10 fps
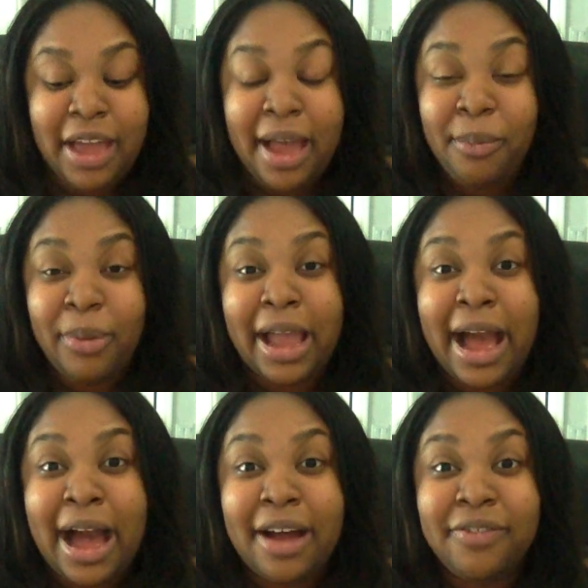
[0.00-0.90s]
them, we
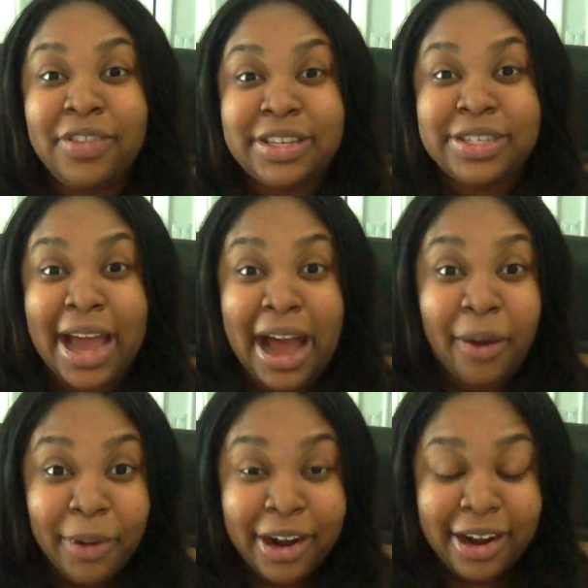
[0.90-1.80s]
have the
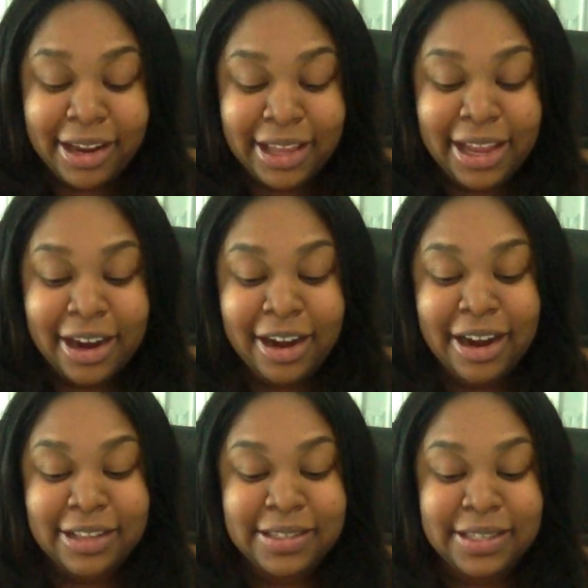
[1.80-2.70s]
Tower here.
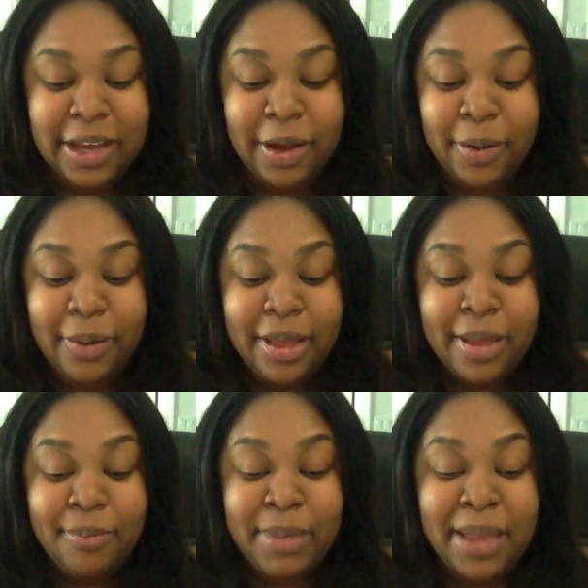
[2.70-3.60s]
And so
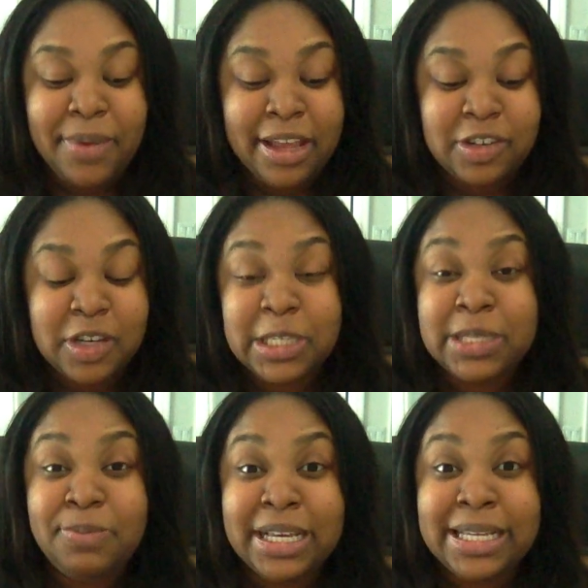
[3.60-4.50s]
maybe
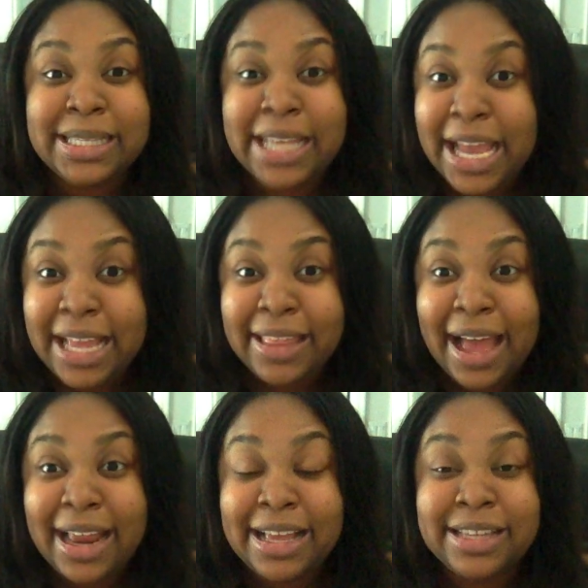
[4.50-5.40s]
just me saying
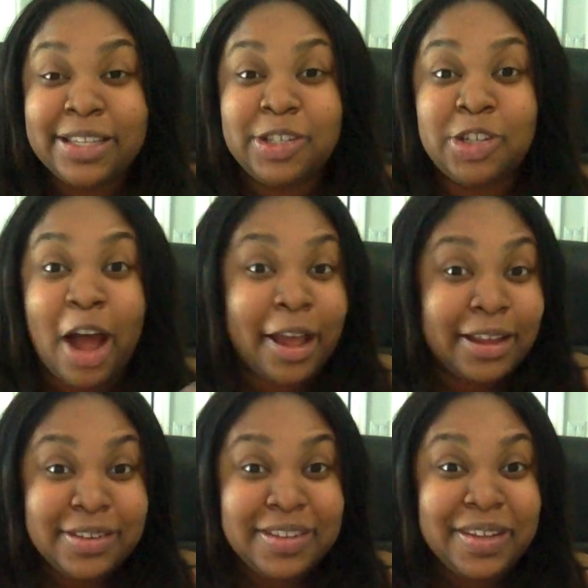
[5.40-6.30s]
that is
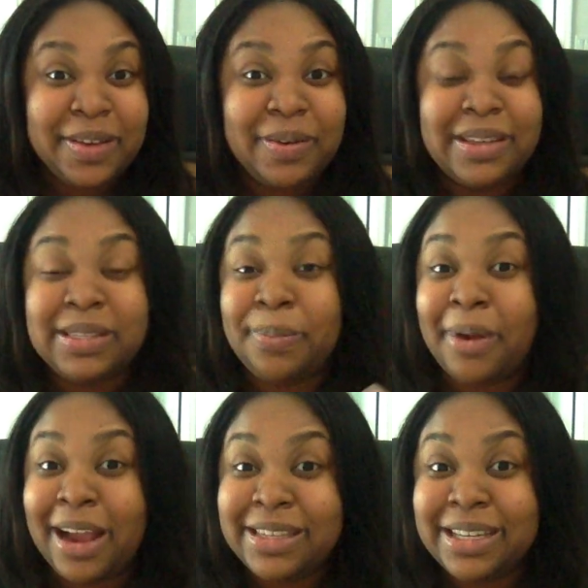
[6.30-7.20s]
shocking to you, is
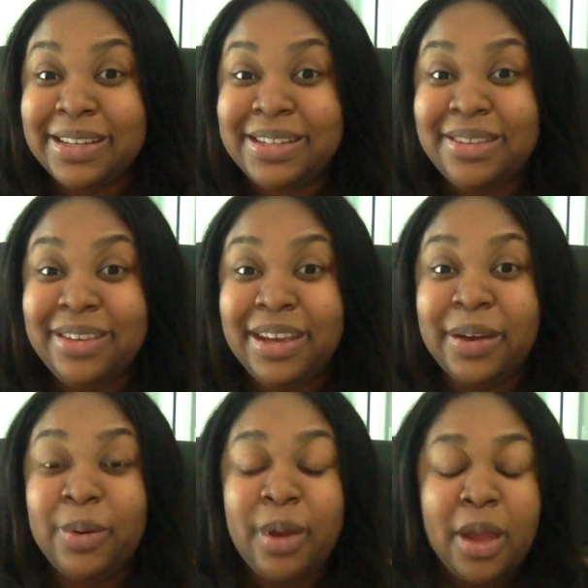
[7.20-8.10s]
surprising to
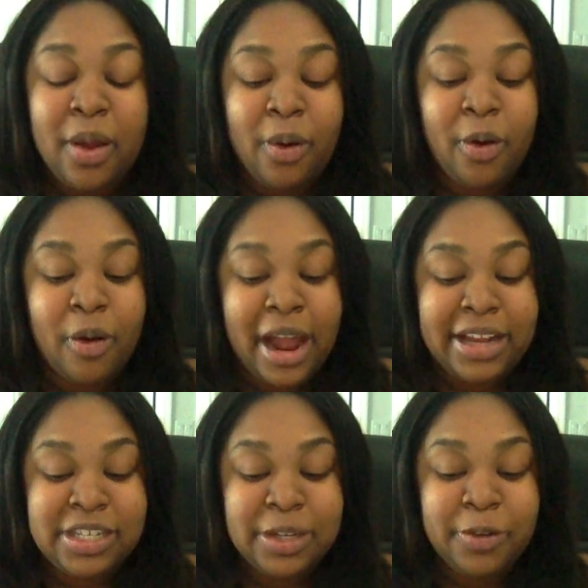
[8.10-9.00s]
you, or I
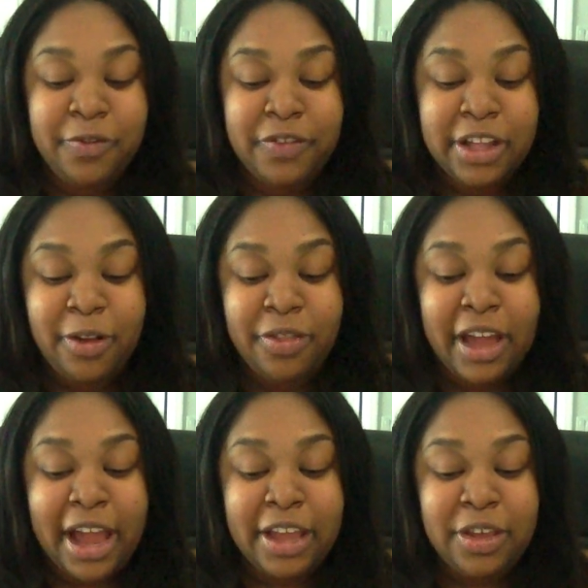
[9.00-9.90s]
do feel
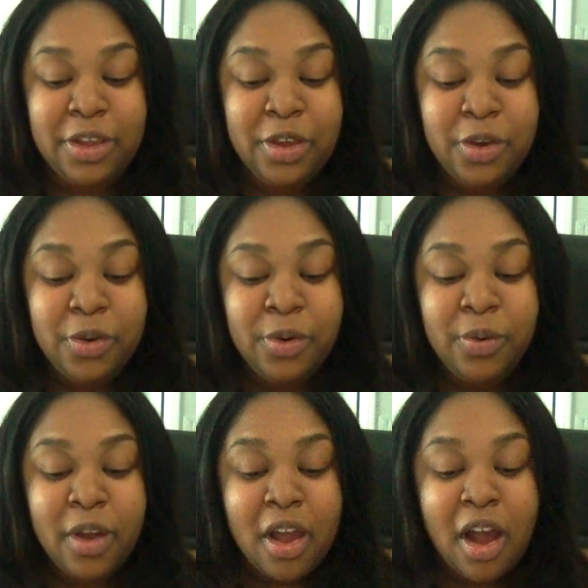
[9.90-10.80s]
that
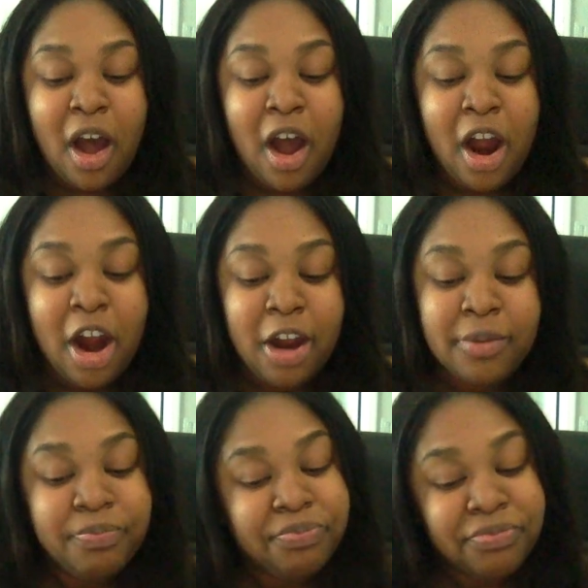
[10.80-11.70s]
you
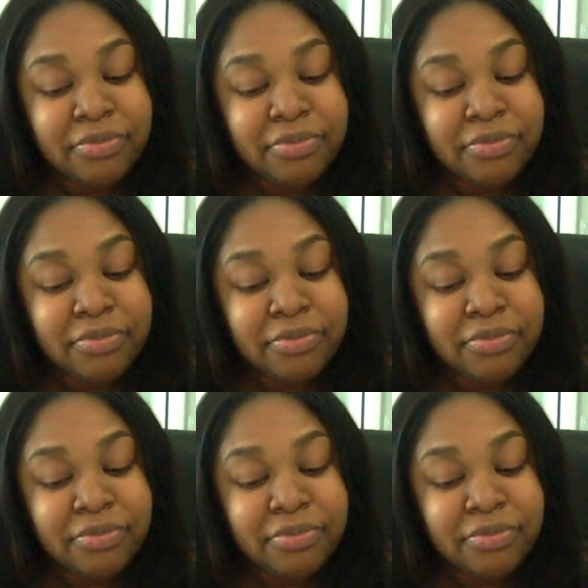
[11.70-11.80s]
are